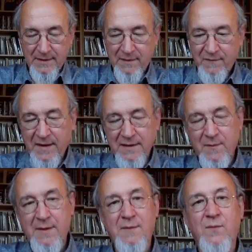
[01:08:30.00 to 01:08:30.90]
if
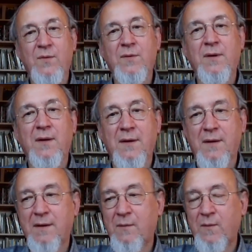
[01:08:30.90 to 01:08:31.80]
anyone would
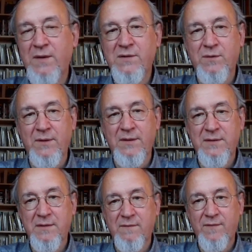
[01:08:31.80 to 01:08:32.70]
uh, wish to
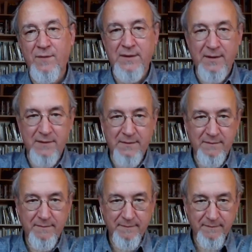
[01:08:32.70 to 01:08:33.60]
listen further
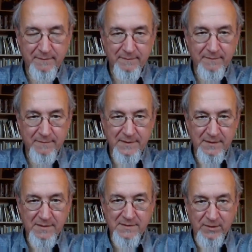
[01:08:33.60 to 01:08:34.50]

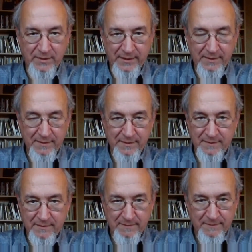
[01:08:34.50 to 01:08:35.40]
uh, story,
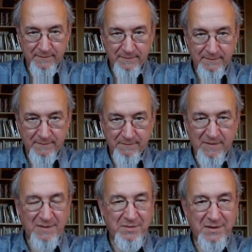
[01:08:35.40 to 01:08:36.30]

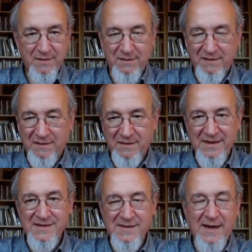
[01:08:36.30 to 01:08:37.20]
maybe
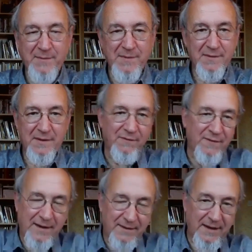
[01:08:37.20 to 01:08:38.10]
next time,
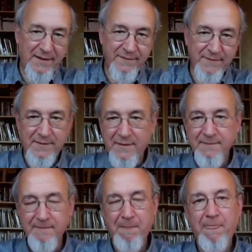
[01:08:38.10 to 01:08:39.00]
if I alive,
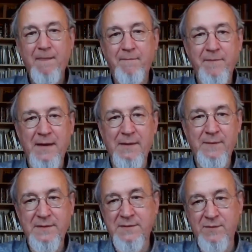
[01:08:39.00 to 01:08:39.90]

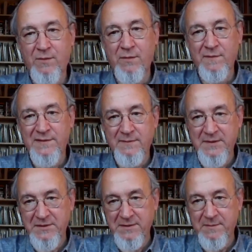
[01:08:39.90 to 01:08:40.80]
which is always
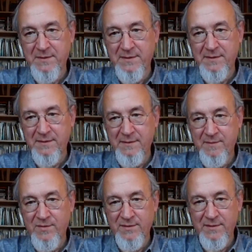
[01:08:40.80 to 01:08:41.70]
questionable in
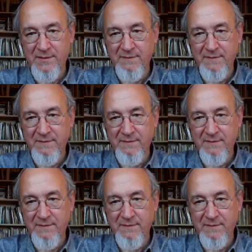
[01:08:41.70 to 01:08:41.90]
the modern